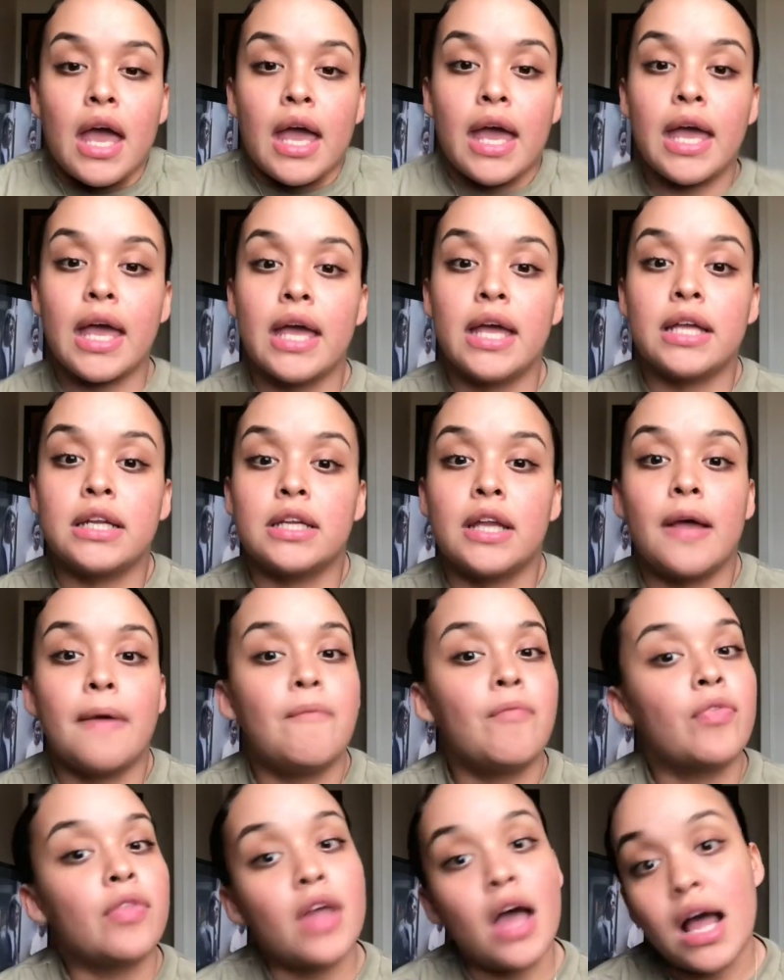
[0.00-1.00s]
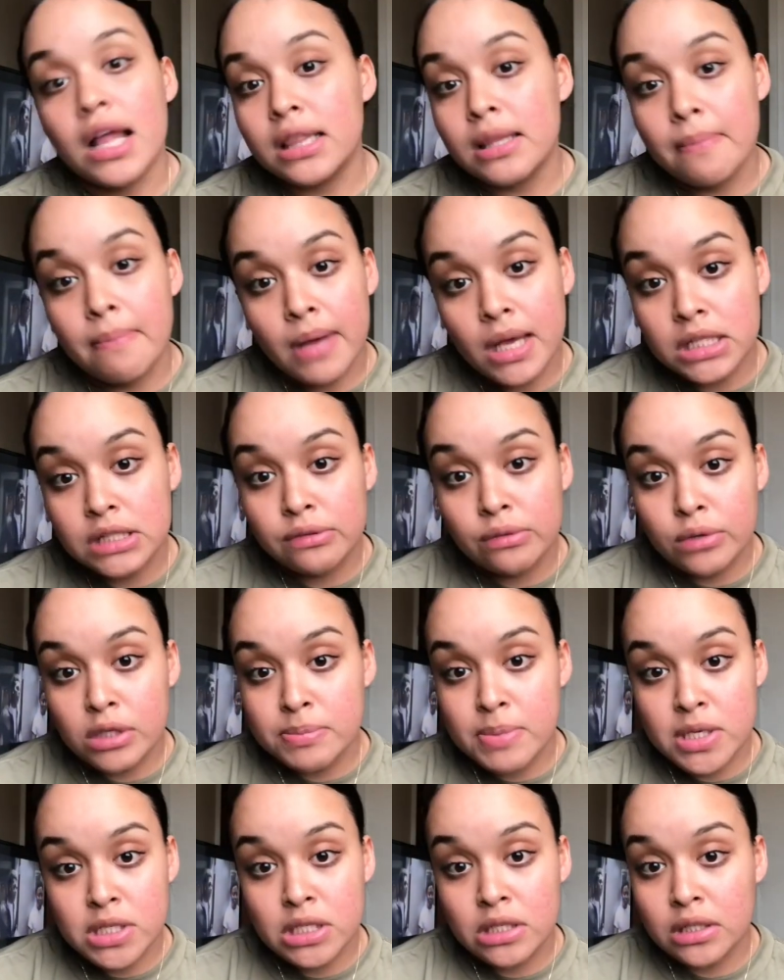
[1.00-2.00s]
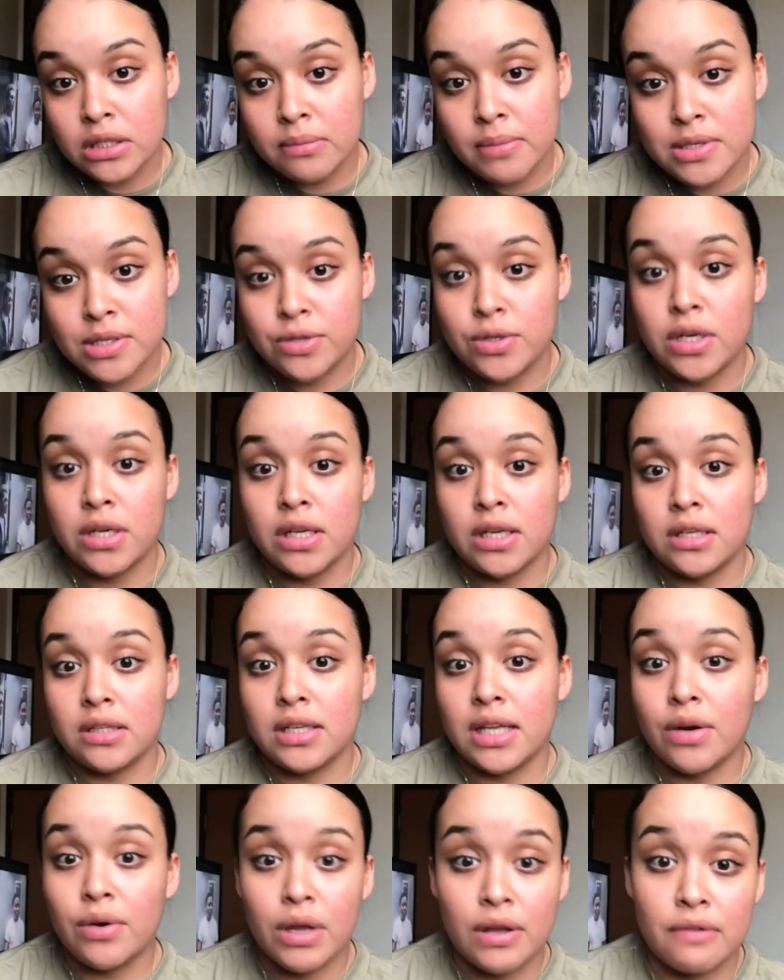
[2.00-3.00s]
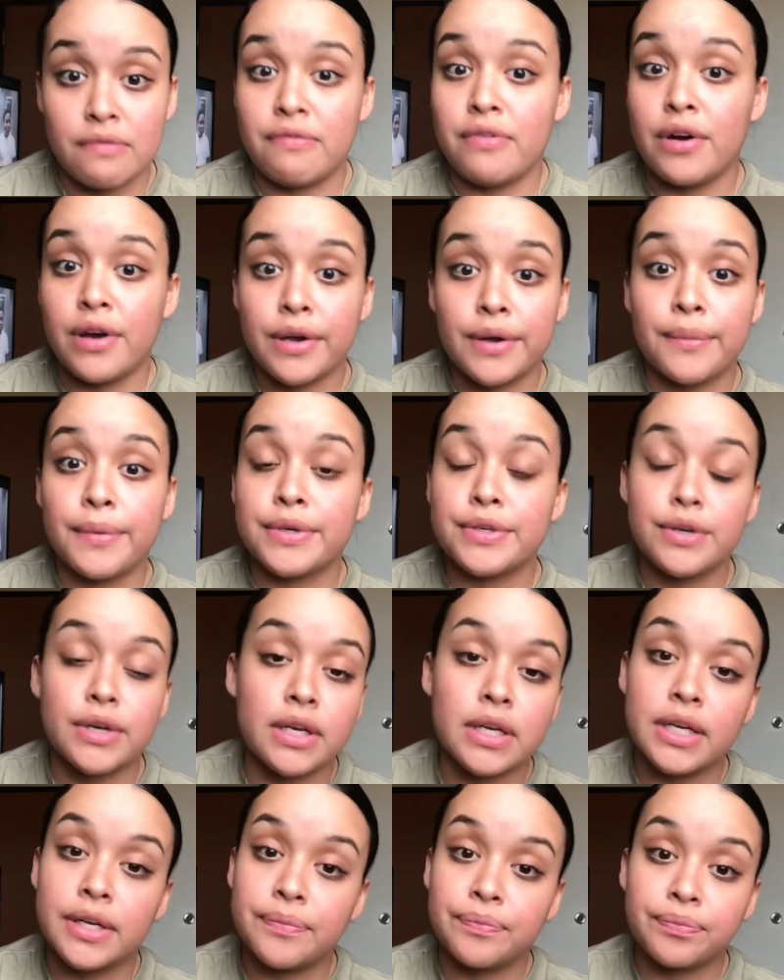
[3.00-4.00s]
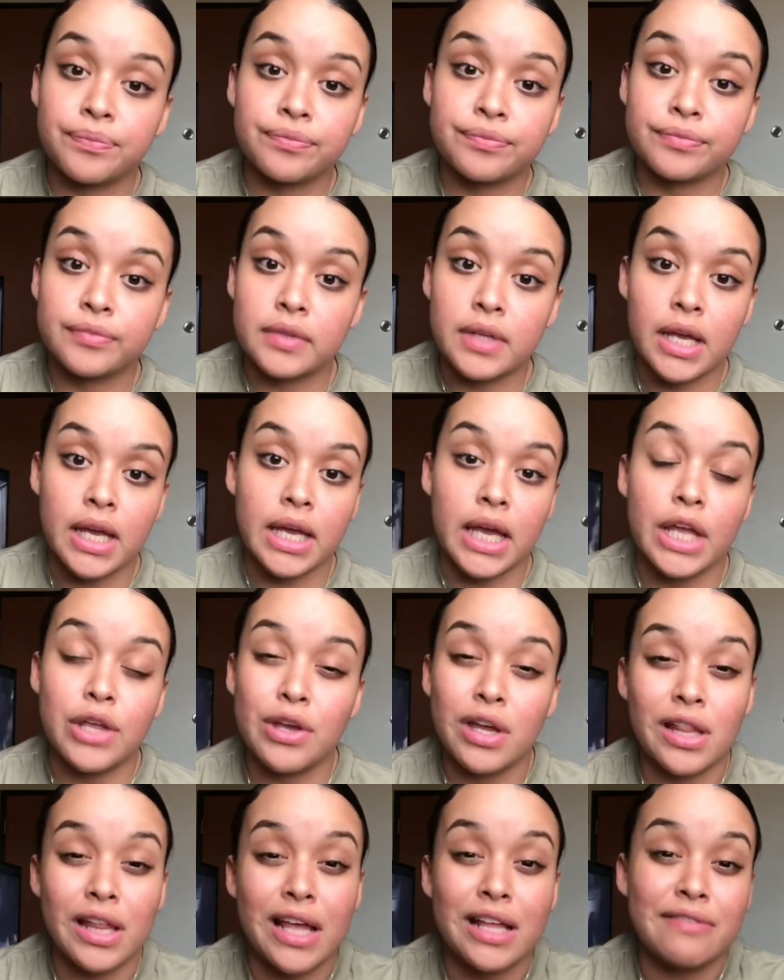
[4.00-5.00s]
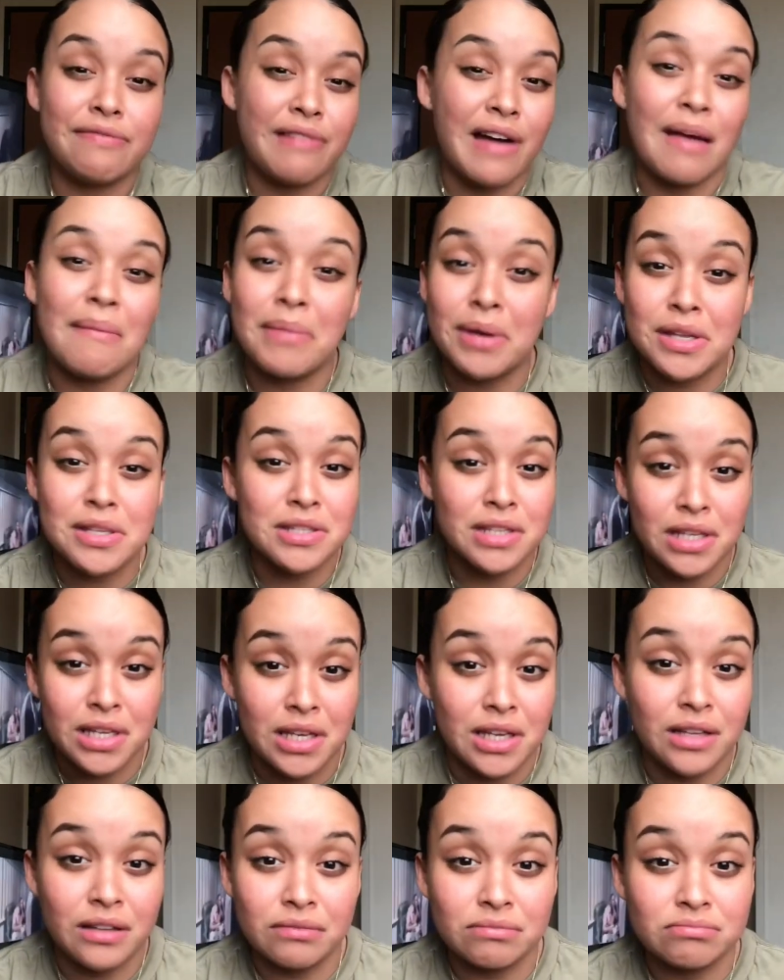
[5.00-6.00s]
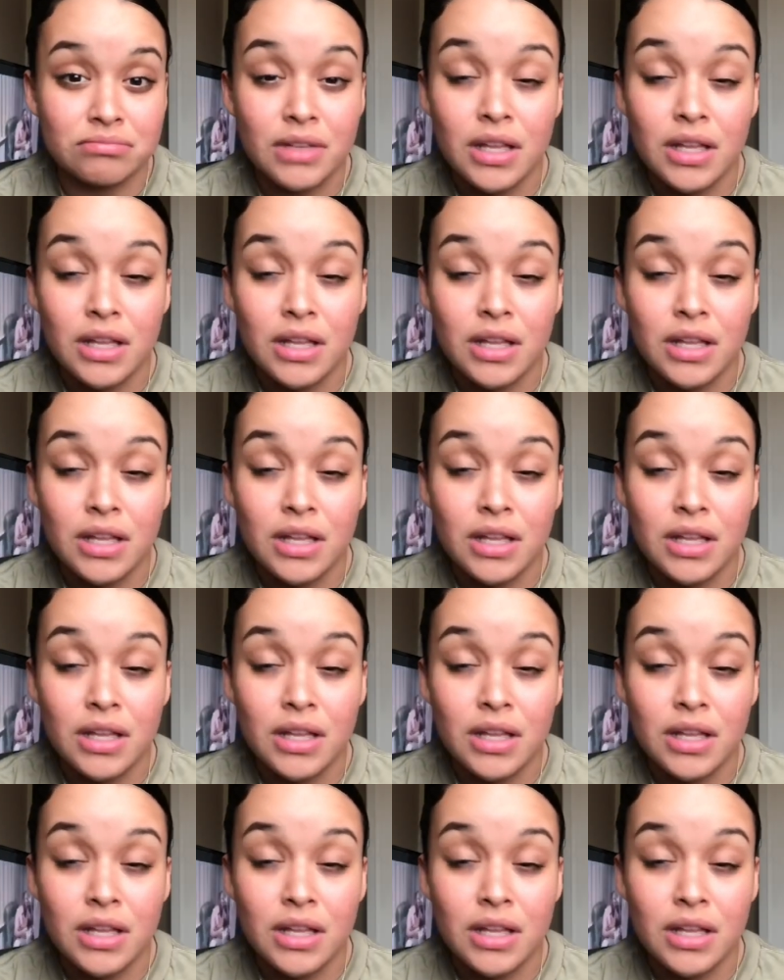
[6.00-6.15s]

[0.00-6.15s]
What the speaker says: and not the best food, especially in basic training. They don't give a fuck what you're eating, like, and you get like 5 minutes to eat.